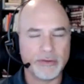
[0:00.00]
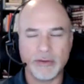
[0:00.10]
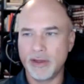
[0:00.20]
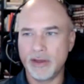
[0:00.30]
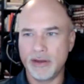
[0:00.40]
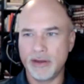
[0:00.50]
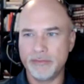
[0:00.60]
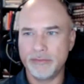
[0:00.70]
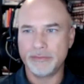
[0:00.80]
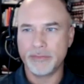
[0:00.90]

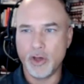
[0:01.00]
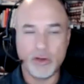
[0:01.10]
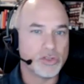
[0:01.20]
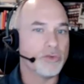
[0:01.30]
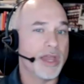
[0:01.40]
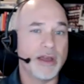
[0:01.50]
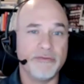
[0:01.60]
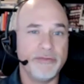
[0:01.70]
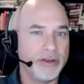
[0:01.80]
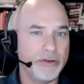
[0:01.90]
Also, yeah,
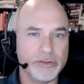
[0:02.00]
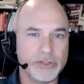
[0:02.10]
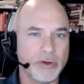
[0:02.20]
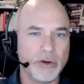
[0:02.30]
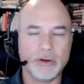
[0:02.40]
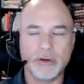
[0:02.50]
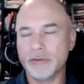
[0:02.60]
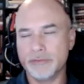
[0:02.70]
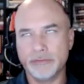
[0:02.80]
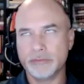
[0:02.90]
vendors
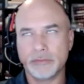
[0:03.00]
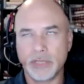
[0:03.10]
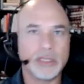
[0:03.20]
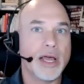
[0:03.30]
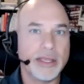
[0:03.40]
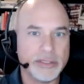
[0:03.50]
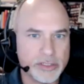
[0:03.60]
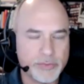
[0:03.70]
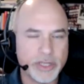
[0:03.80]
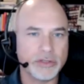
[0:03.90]
or clients,
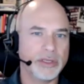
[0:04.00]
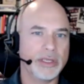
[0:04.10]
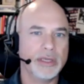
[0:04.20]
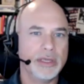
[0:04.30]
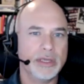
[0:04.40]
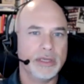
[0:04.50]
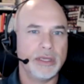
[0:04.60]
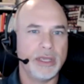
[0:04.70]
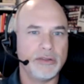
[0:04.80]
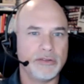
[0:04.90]
especially.
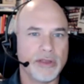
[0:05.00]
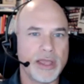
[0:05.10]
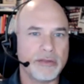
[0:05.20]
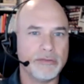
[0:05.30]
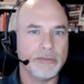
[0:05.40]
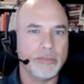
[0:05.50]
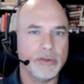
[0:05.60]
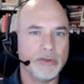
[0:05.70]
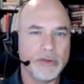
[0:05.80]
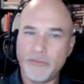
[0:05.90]
It's like,
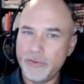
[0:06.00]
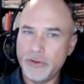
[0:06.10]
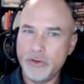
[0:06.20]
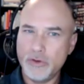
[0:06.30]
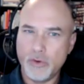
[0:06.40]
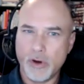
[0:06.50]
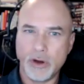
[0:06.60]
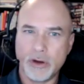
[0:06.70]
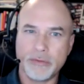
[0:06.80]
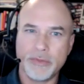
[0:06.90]
if you
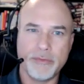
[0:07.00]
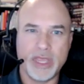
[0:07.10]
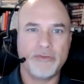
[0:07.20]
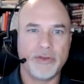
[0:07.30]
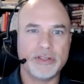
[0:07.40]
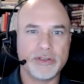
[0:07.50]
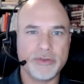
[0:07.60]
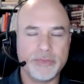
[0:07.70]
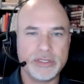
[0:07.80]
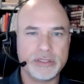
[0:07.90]
are the main face of
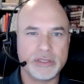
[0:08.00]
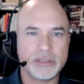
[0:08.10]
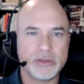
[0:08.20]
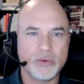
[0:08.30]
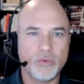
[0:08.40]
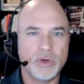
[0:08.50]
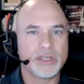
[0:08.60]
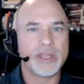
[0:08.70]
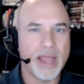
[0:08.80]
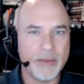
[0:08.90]
the business, what's
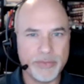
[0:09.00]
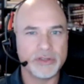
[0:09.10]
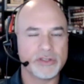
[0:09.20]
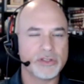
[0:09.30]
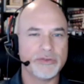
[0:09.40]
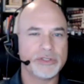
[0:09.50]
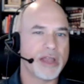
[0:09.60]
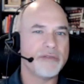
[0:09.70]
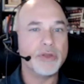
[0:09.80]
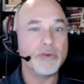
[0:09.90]
going to happen to the service
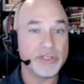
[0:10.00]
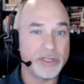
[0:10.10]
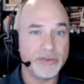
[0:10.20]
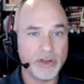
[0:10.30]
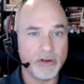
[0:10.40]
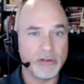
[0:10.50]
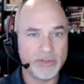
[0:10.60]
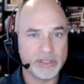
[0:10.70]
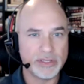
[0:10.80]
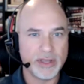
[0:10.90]
I've been receiving all
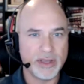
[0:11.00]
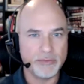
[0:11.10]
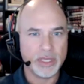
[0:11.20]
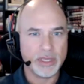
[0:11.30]
of this time?